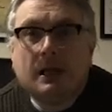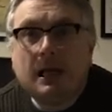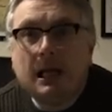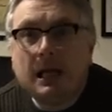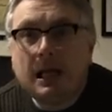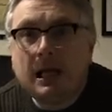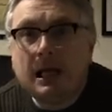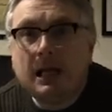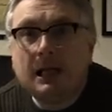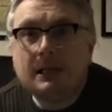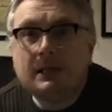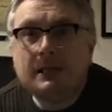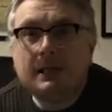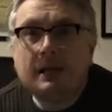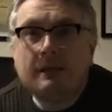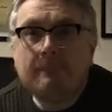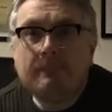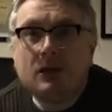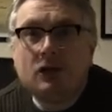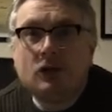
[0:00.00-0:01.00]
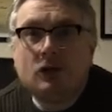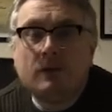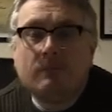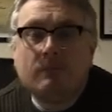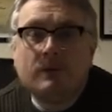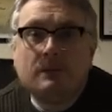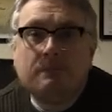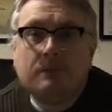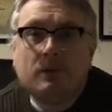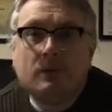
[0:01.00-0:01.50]
and a joint
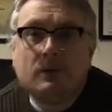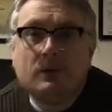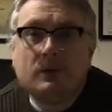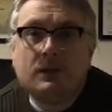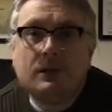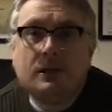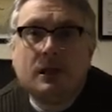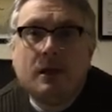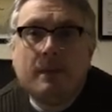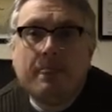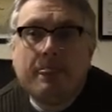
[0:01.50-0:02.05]
response